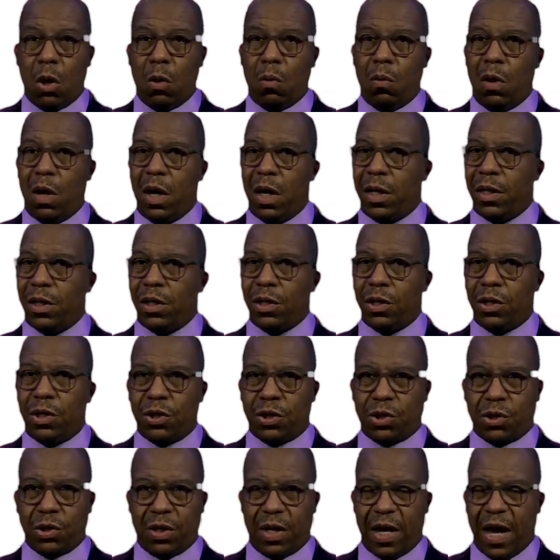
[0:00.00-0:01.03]
one
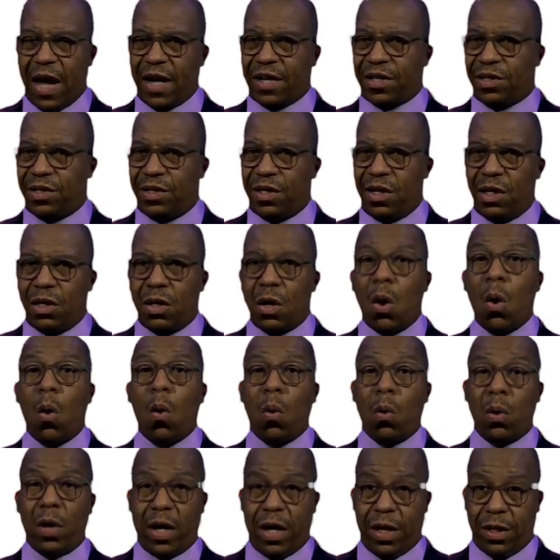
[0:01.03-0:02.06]
should exit
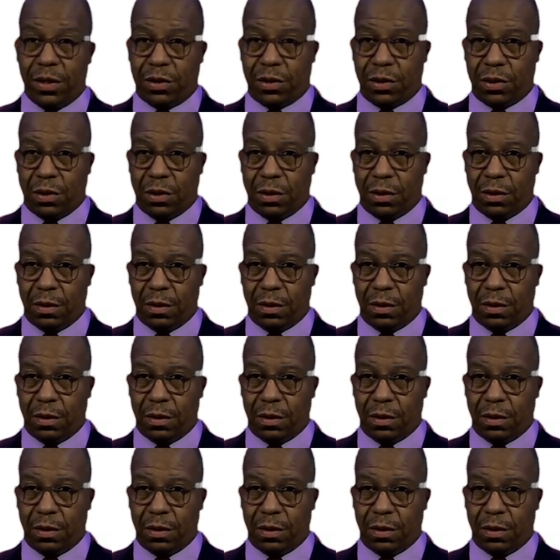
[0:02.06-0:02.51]
or enter.